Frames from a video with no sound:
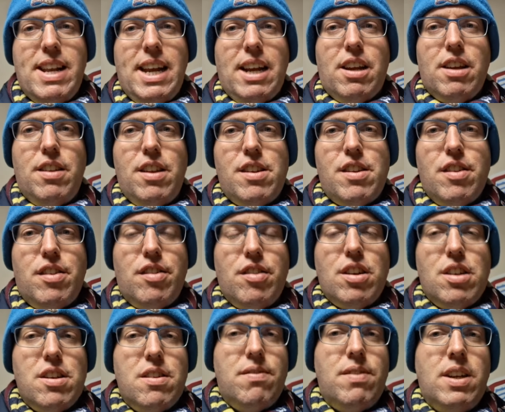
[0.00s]
They could have just
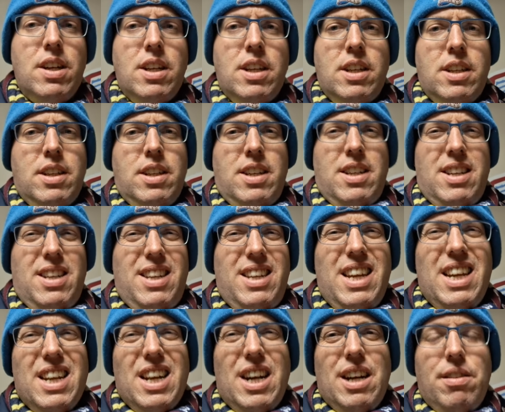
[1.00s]
sort of,
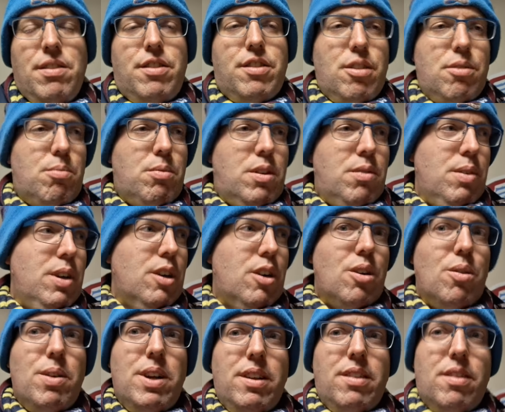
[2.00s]
done what we
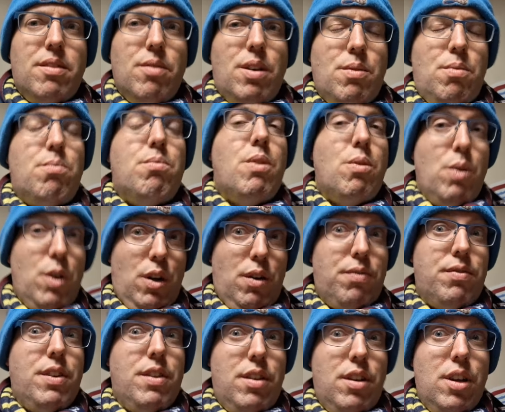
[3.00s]
always, what we
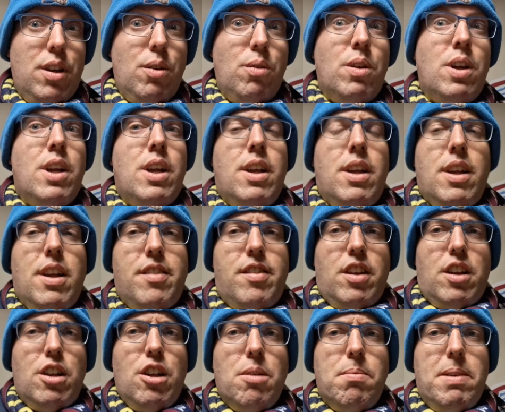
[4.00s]
often do as a
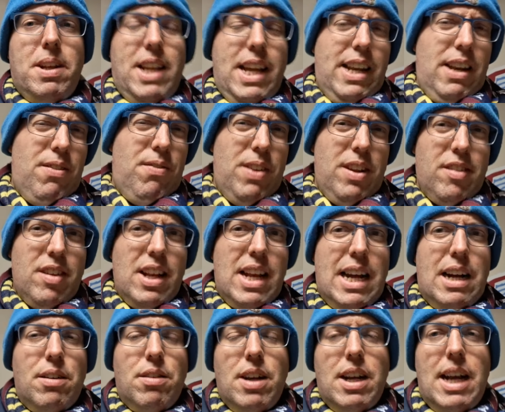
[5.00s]
club and let it fizzle
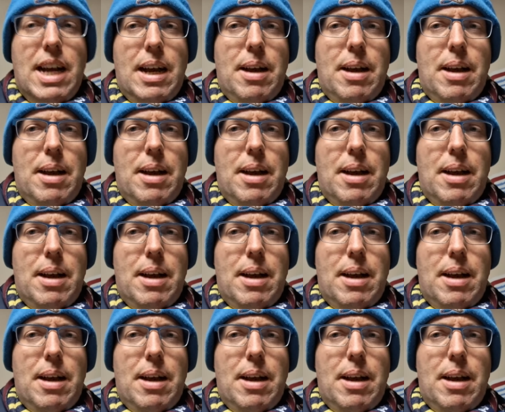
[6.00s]
out.